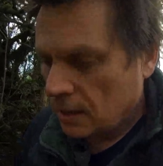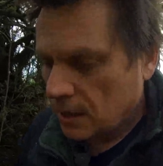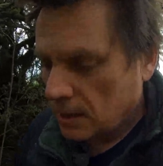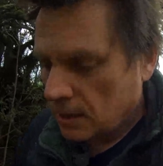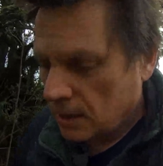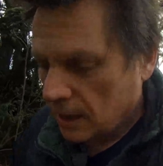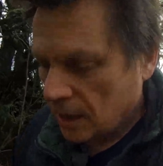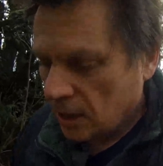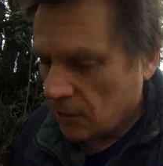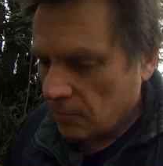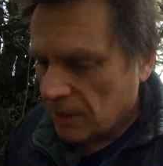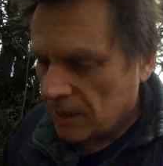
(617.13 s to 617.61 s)

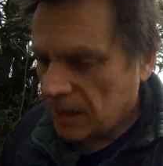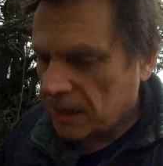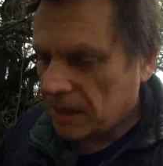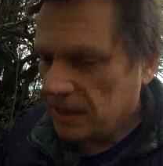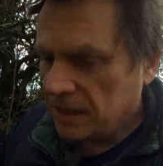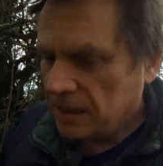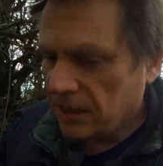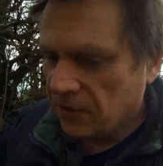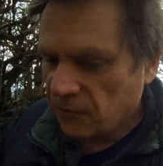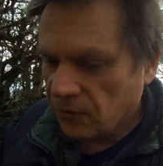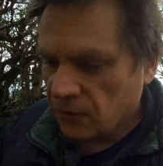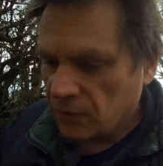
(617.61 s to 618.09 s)
how many
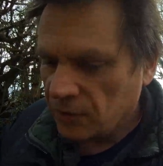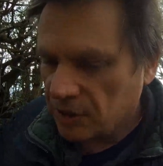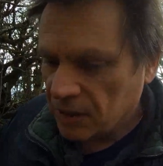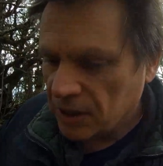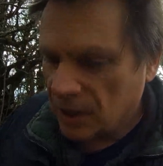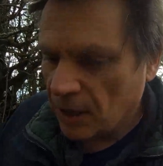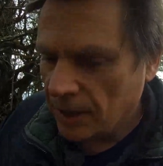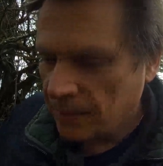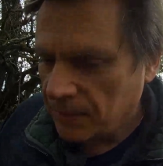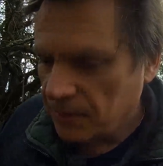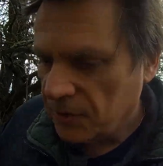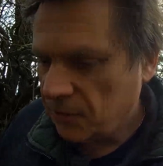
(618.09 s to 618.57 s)
different
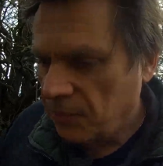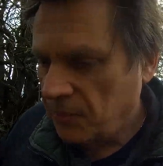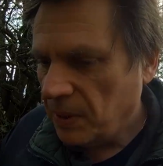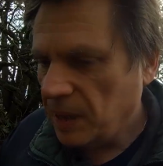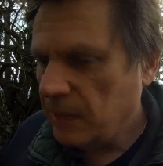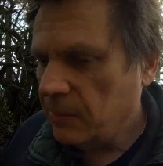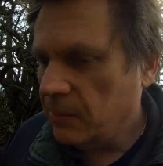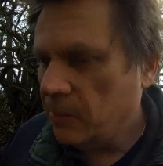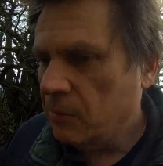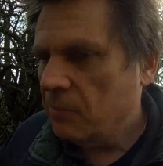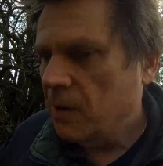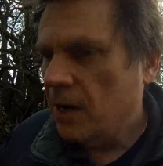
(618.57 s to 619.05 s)
types of
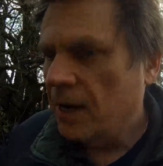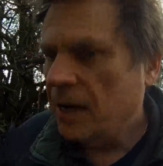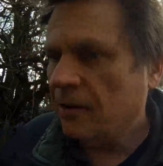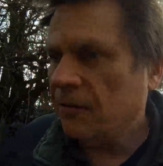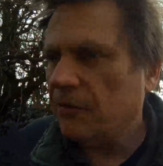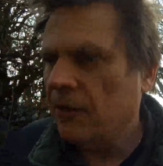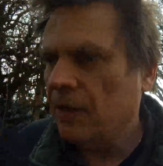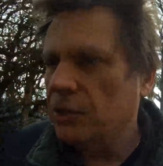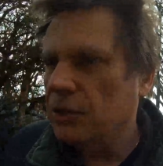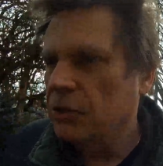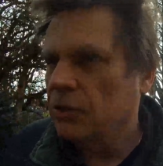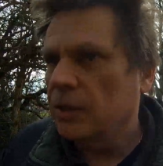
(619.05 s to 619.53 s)
people might
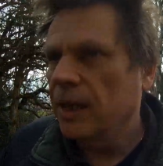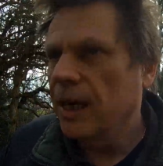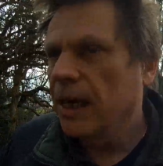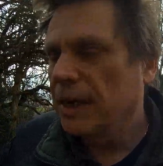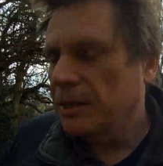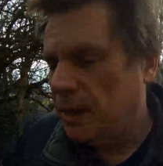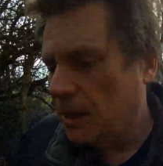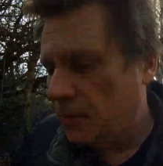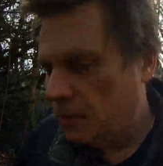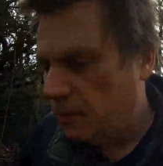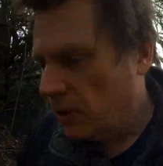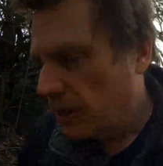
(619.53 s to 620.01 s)
eventually end
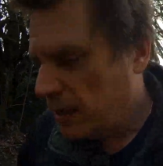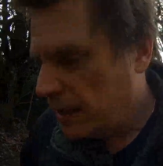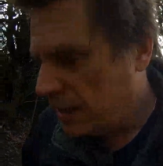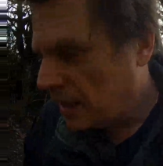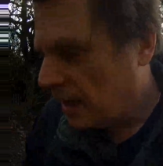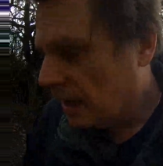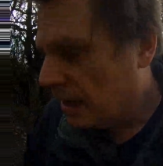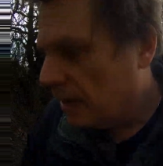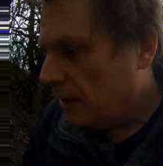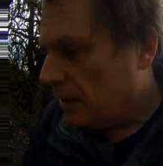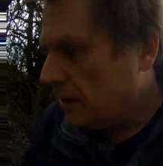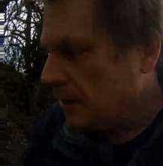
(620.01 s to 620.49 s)
up reading
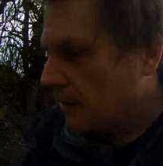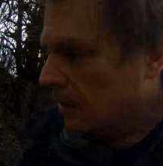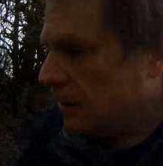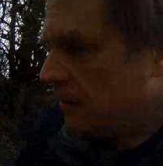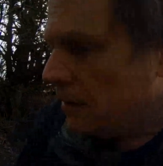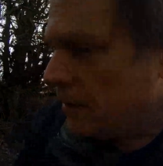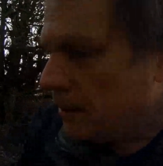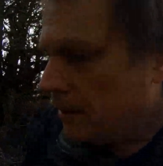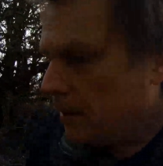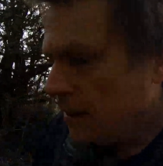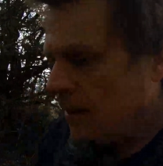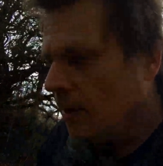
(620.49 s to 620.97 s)
it.
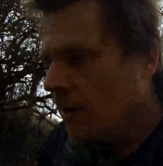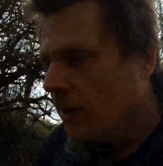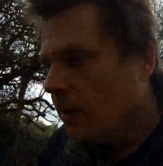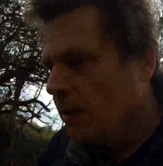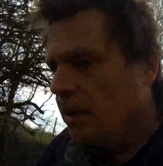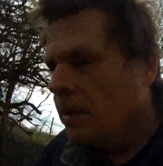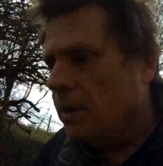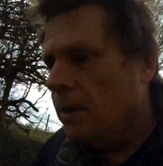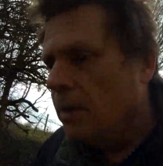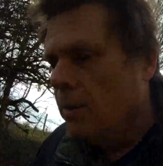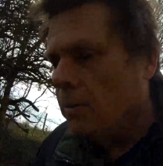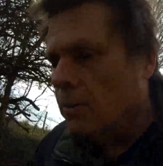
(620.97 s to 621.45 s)

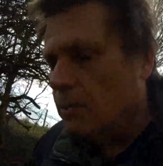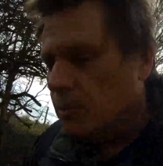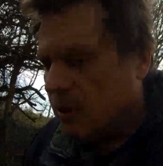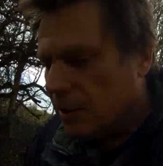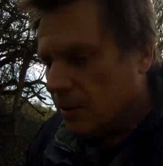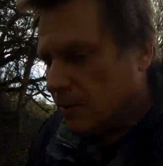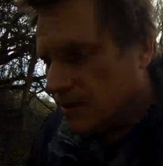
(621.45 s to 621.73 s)
Would it